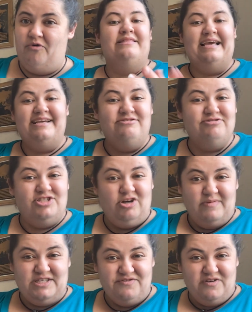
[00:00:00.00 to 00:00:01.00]
Thank you so
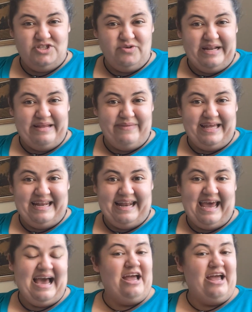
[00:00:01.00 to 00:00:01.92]
much for joining me today.